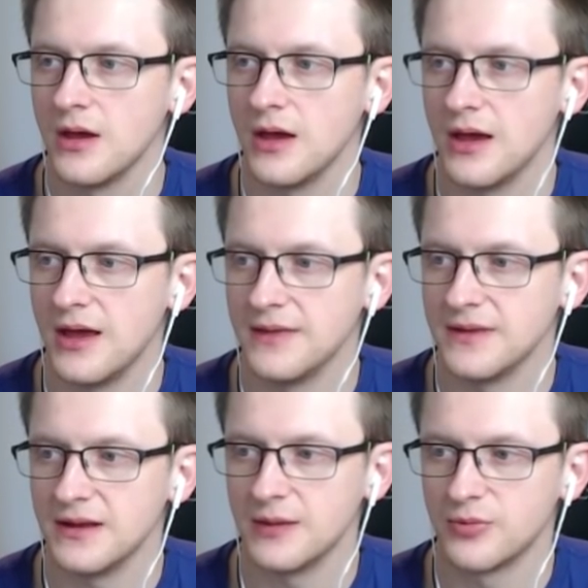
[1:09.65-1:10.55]
And then
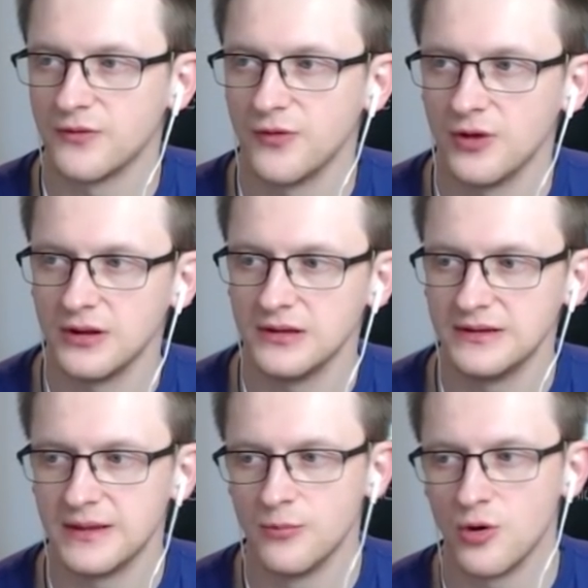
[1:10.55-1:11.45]
I prefer the
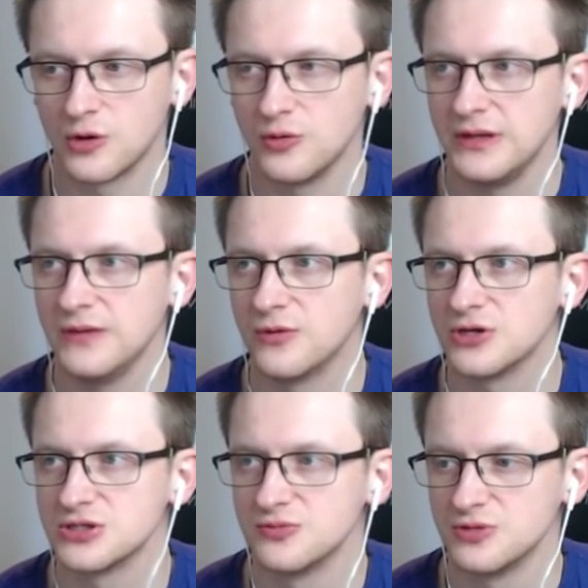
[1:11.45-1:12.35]
more greedy
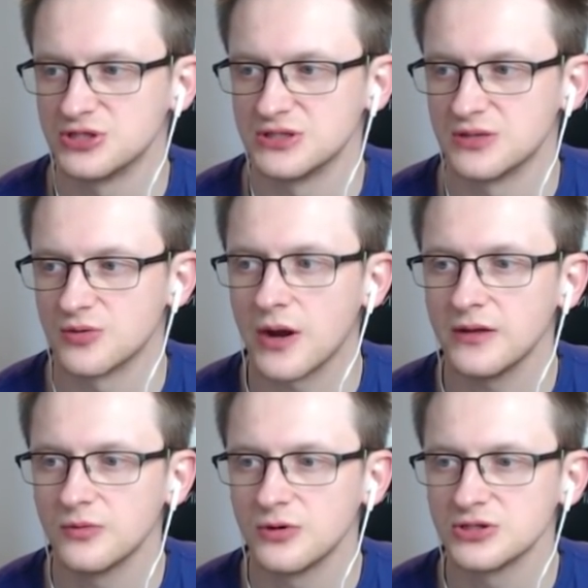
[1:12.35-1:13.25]
version, which is the right
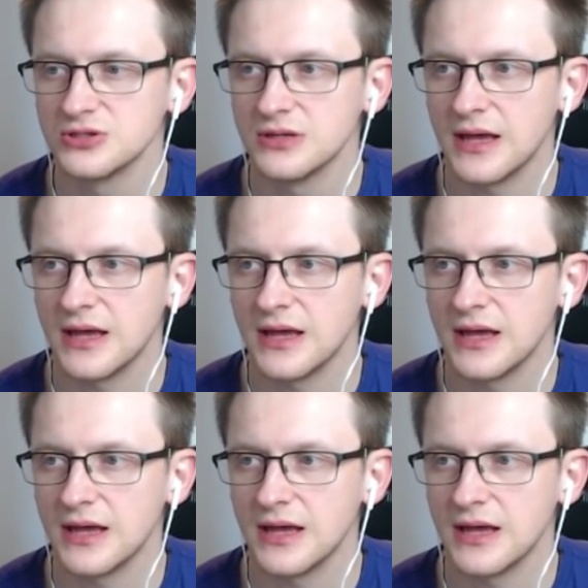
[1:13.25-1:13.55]
version.